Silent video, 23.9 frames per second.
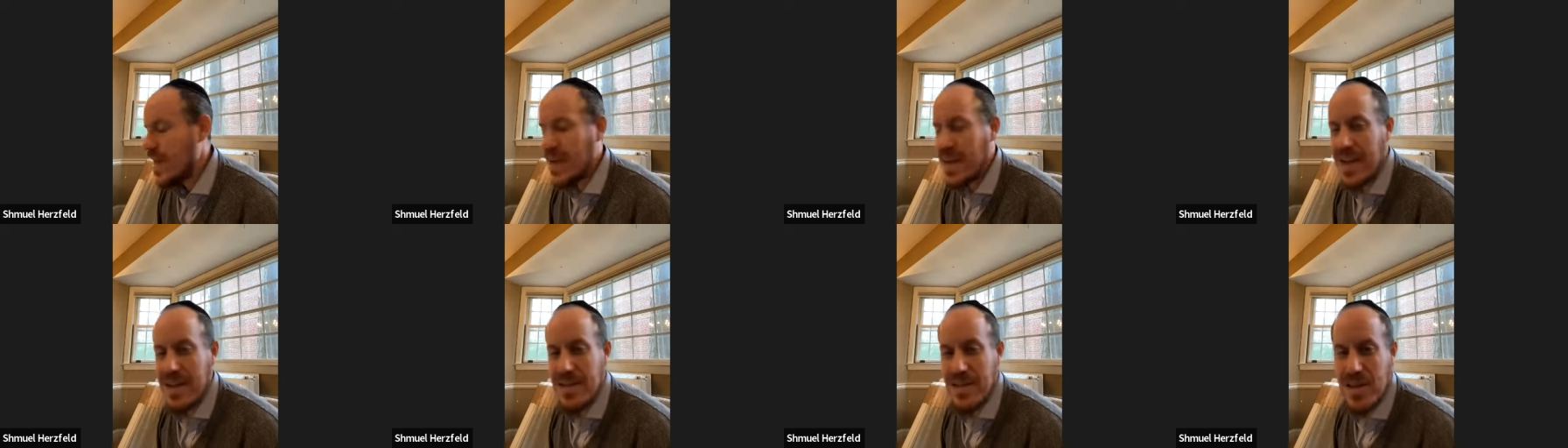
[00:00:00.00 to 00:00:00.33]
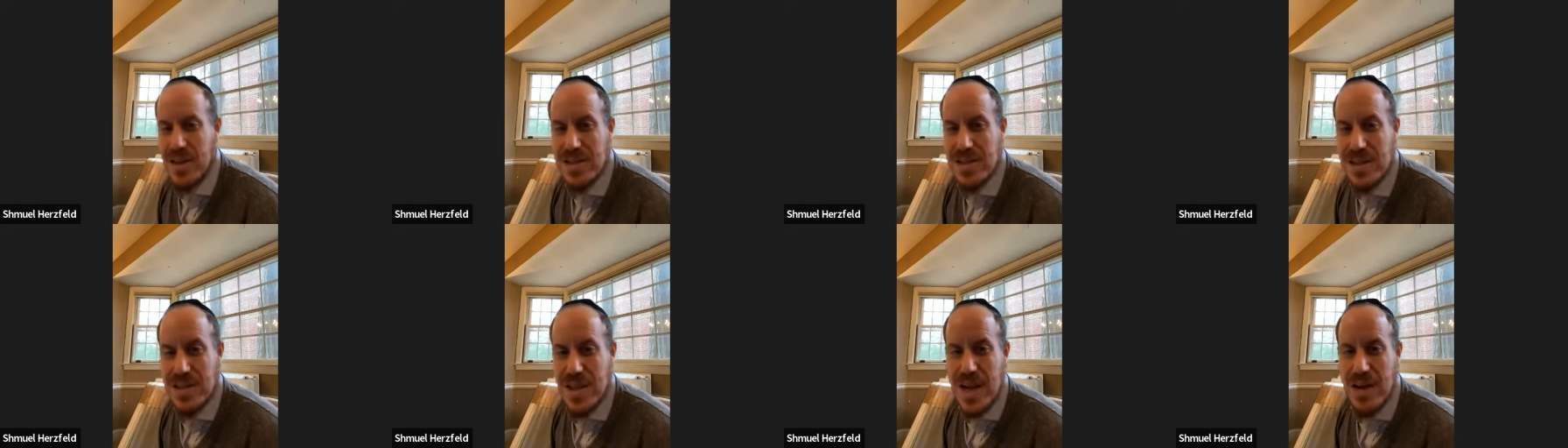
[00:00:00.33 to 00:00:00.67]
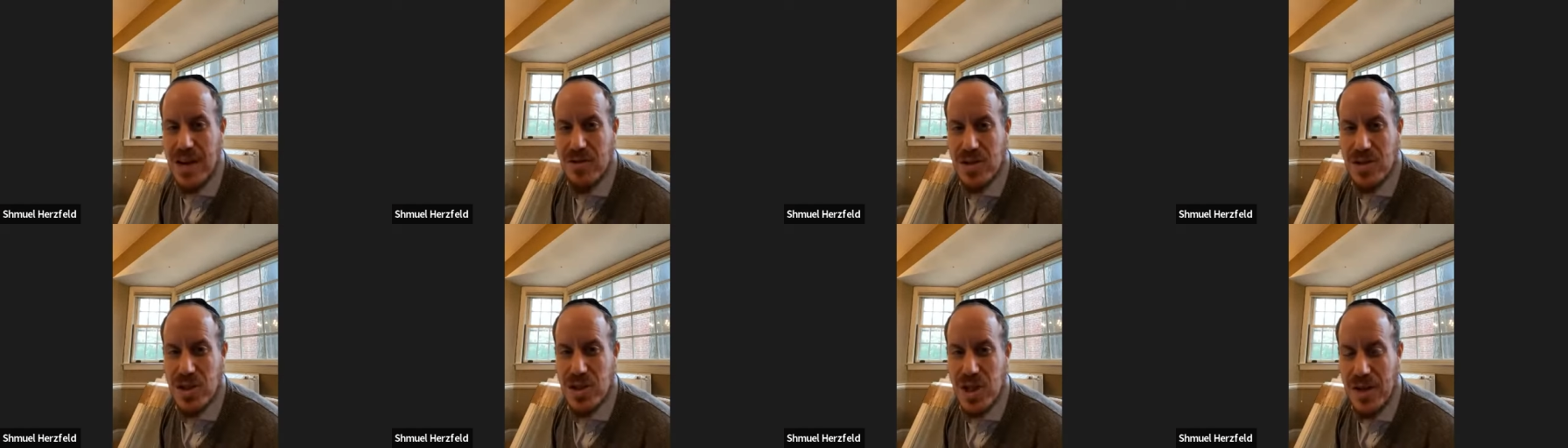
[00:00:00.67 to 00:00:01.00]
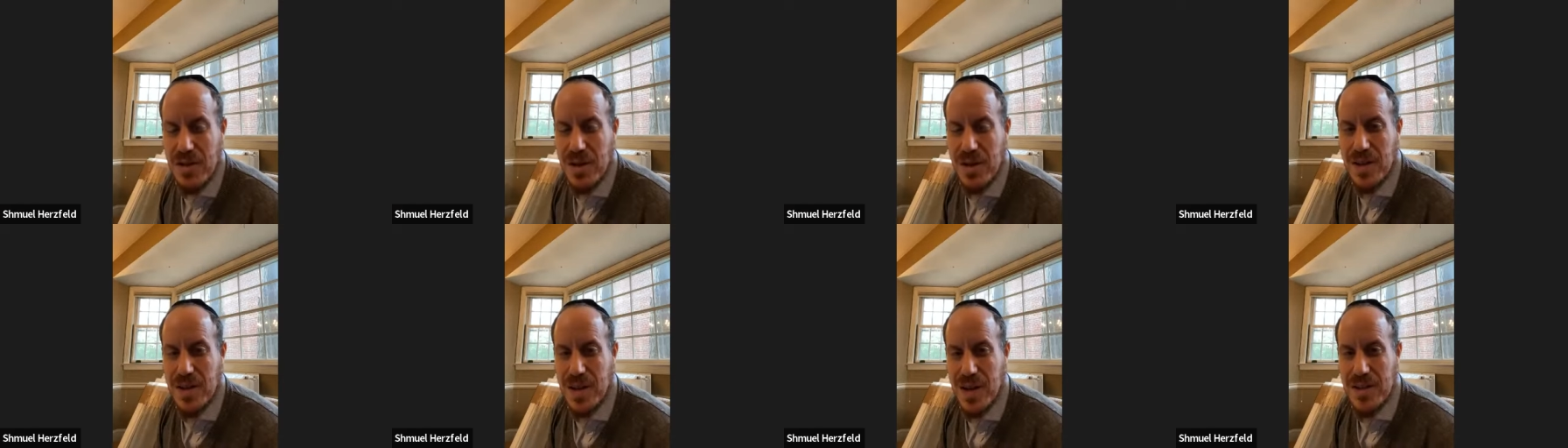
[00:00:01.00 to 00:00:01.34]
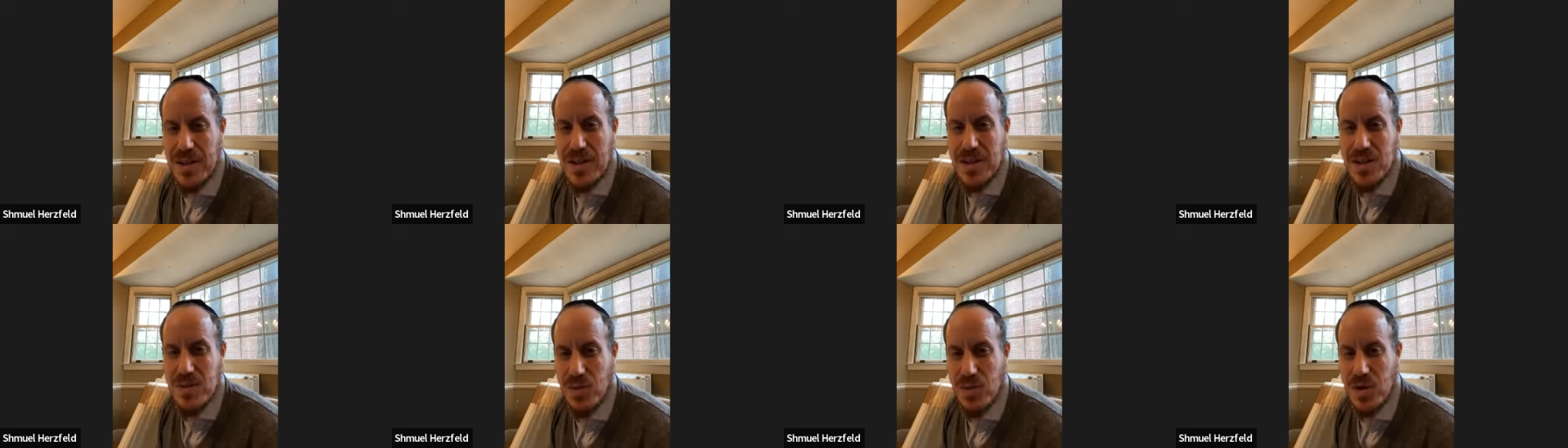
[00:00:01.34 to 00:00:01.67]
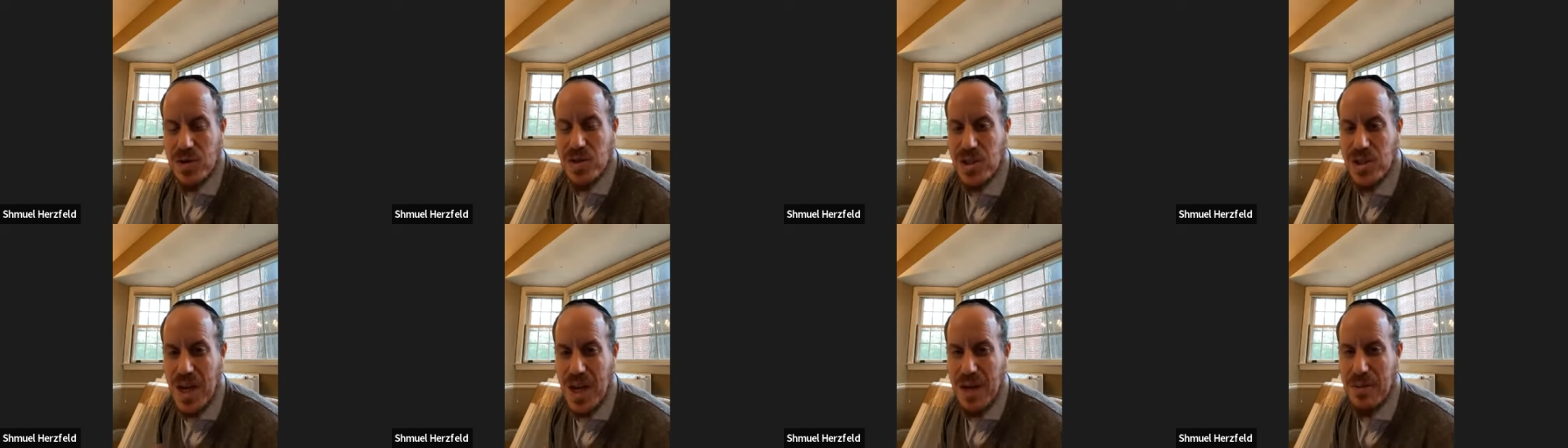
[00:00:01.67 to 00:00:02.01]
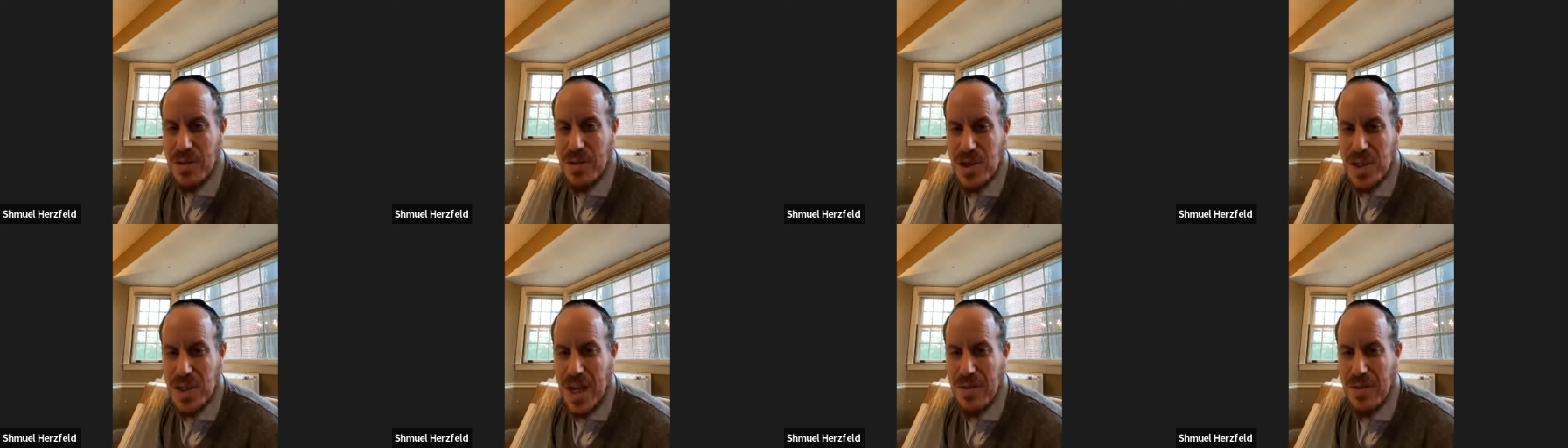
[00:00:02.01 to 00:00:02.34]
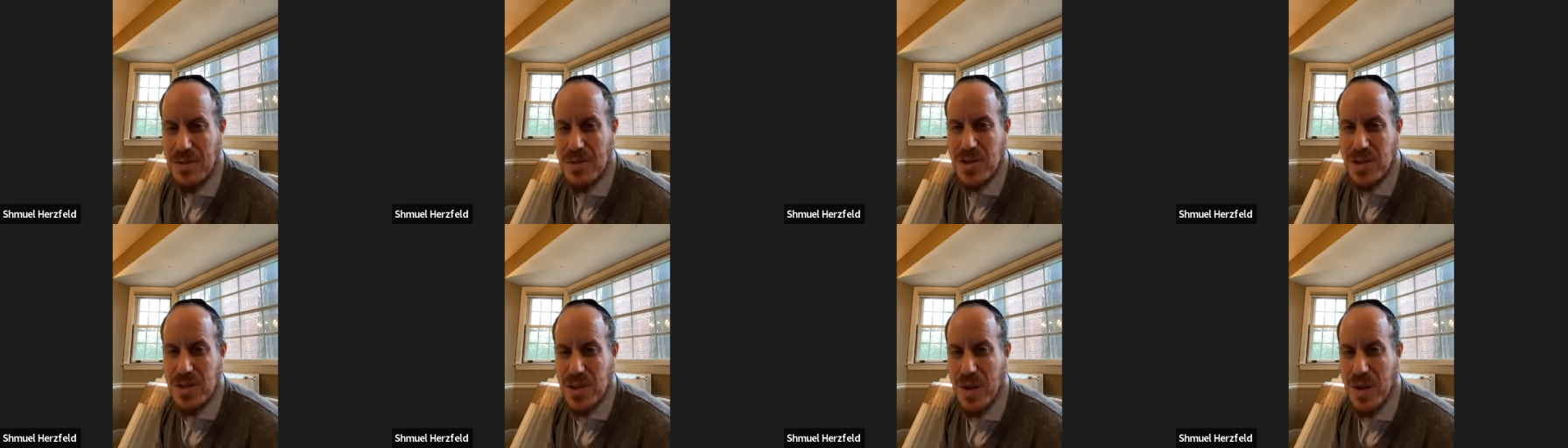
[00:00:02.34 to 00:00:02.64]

Can the Gzeira Shava, can this word Shava Shabbos